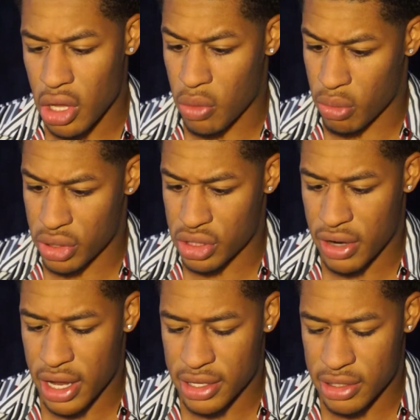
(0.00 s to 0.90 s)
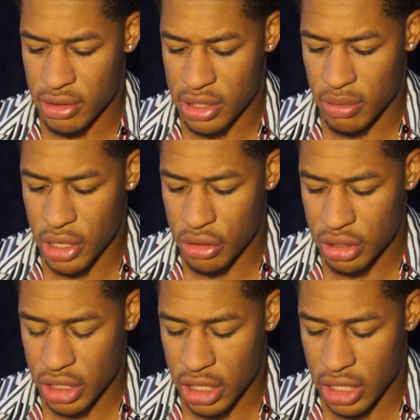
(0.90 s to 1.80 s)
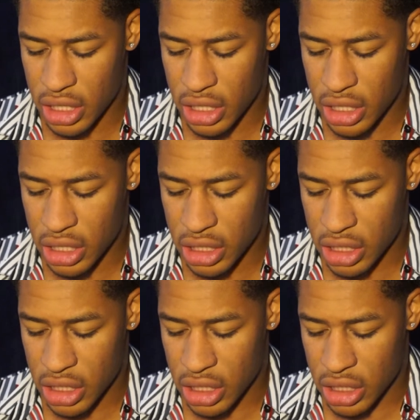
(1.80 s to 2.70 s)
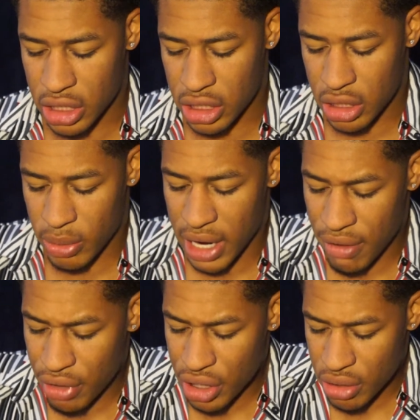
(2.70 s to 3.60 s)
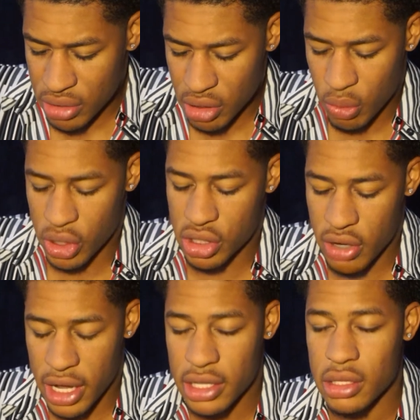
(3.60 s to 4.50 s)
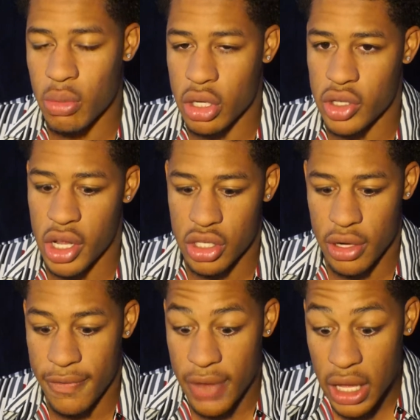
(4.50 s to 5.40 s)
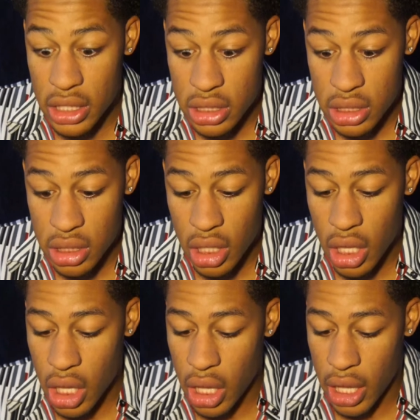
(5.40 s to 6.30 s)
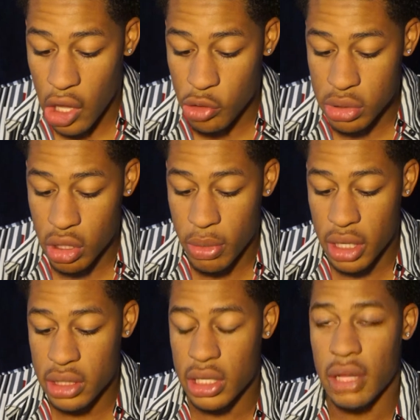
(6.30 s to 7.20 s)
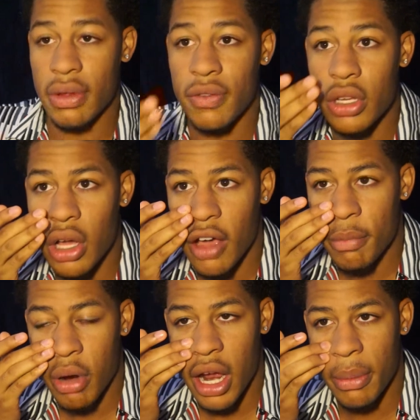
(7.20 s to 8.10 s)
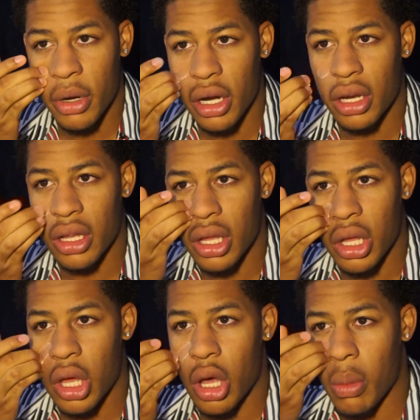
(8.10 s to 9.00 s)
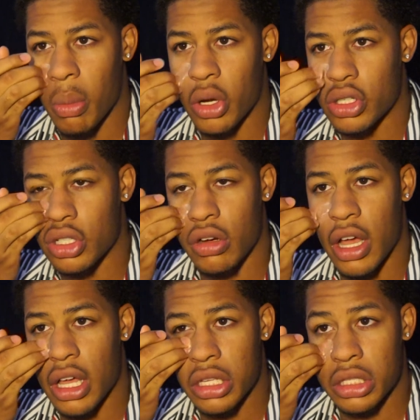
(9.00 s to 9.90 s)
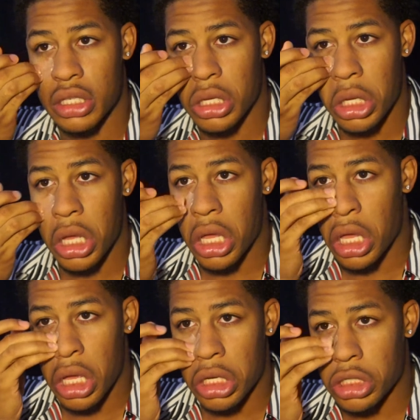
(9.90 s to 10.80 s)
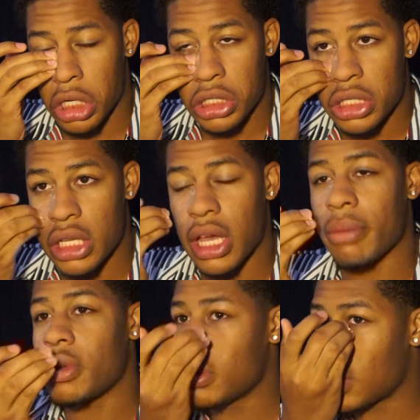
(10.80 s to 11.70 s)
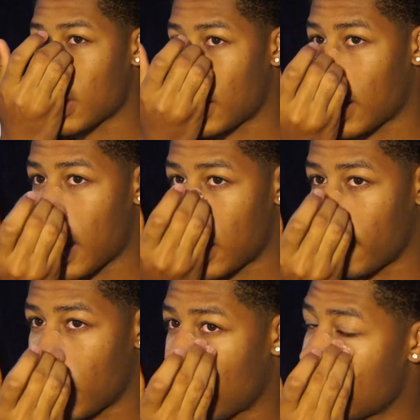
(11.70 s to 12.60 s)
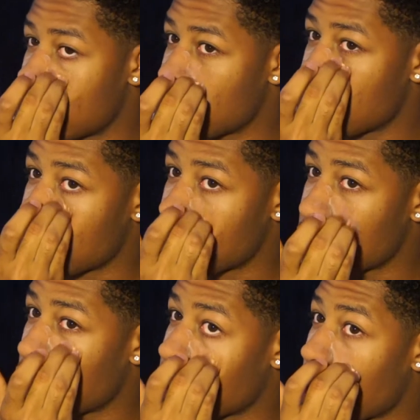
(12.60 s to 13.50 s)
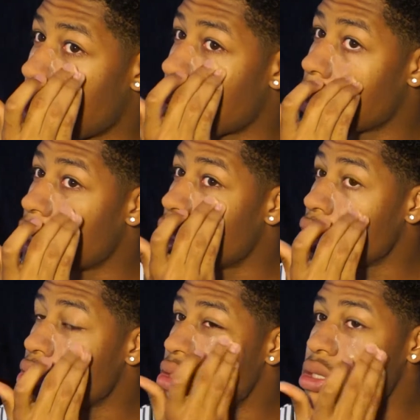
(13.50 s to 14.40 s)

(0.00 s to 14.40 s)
moisturize. So some lotion, you know, whatever you use to moisturize your face. It helps so much. Even if you don't have primer, moisturize. And you can see I'm using a lot of this, okay, because